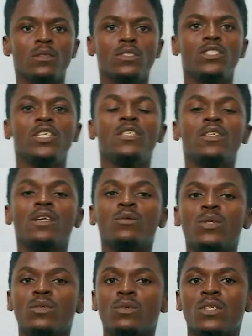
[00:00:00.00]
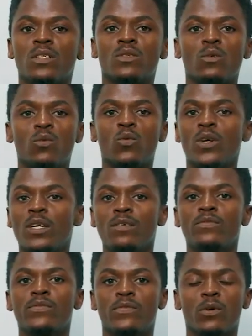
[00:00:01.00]
generally, we know that
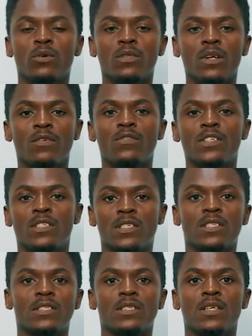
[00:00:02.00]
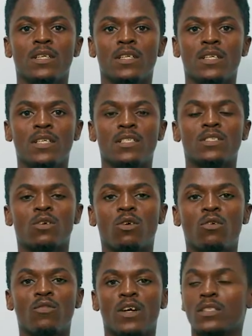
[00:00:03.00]
wave under physics is
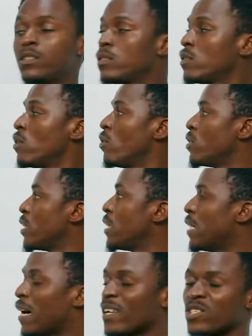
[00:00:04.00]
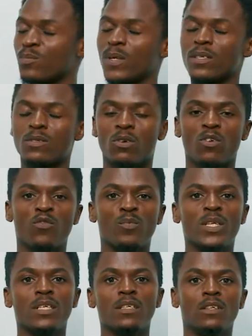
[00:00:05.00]
covered under the aspects of
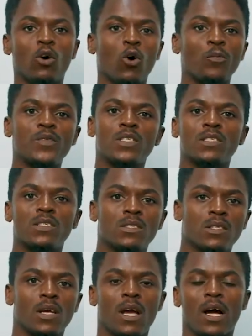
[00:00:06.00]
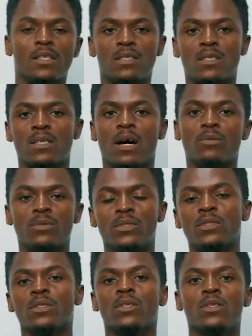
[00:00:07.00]
picking optics and sound.
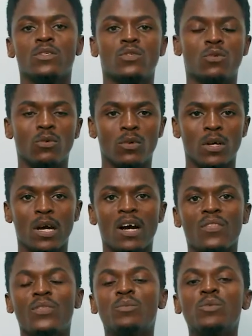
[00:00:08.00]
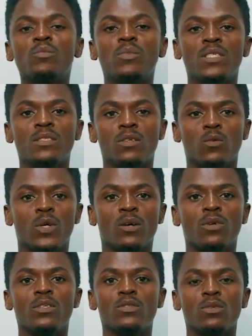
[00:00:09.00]
So, at the moment, we are
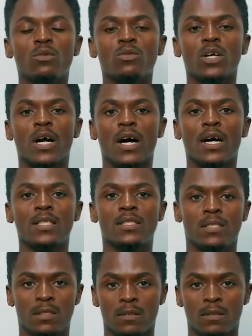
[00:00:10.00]
going to look at